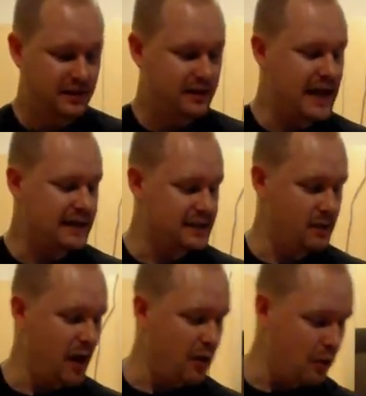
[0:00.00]
Yes, you
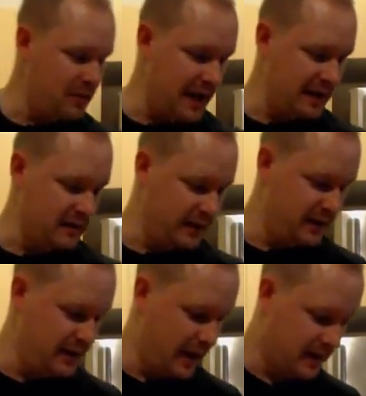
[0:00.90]
are automatically,
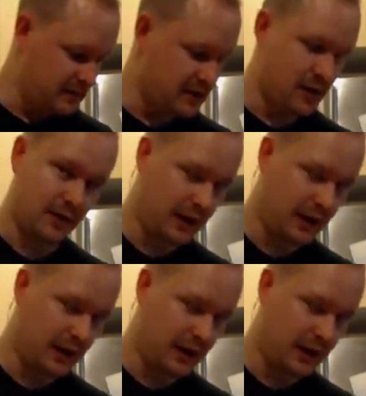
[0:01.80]
sorry,